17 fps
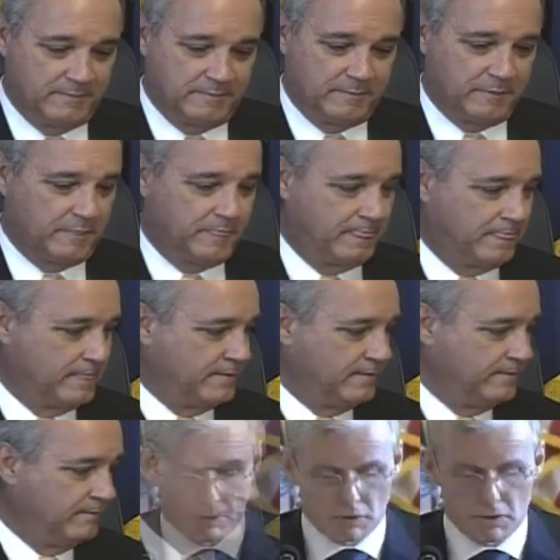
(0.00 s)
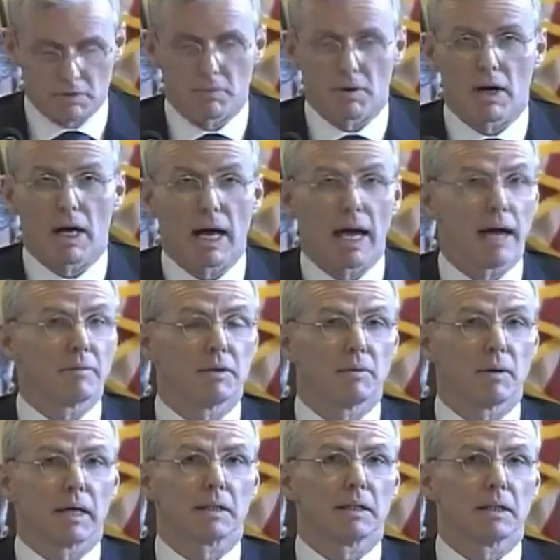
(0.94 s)
No, Mr. Chairman, first of all, I have
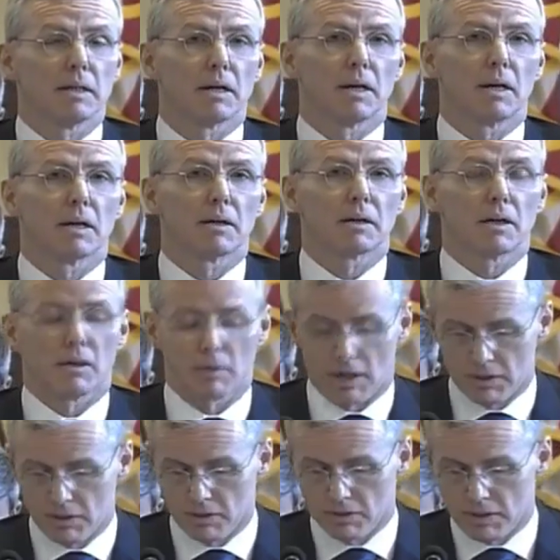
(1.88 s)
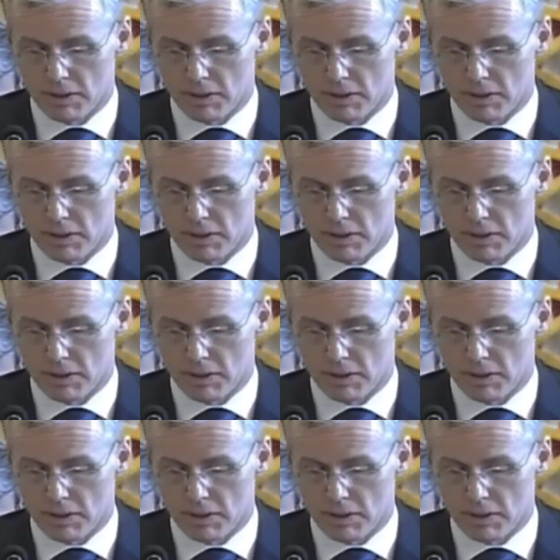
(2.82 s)
directed our congressional